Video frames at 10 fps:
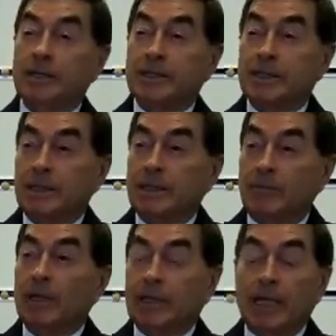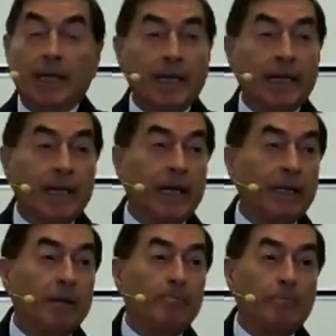will tell the king the
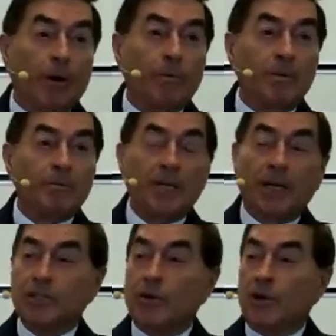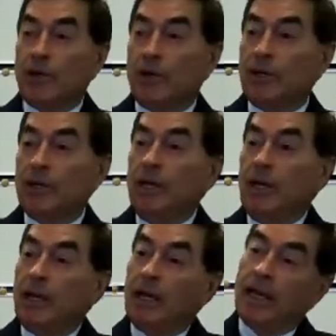problems that is going on
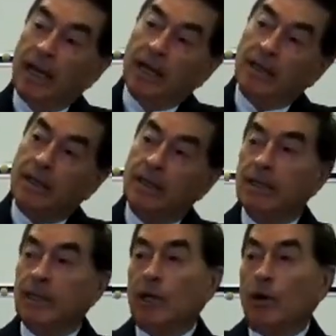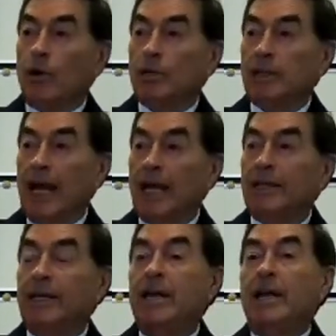in the old land
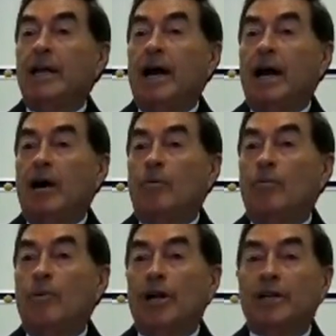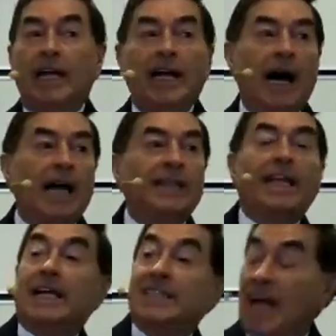uh, where at the
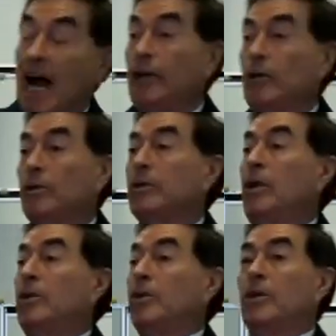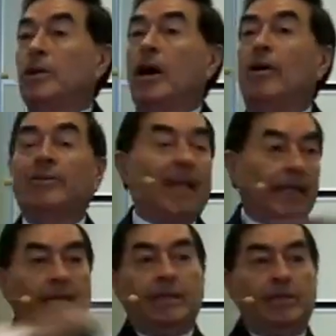exile you know that
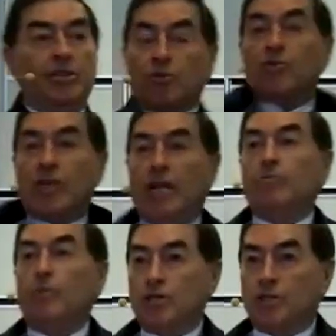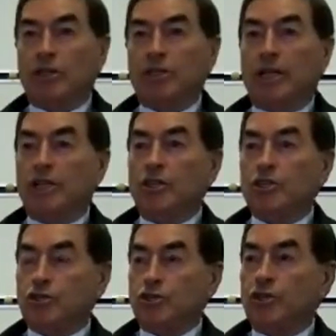jerusalem was totally
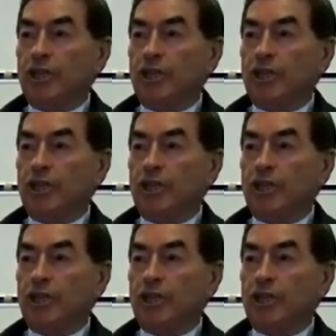destroyed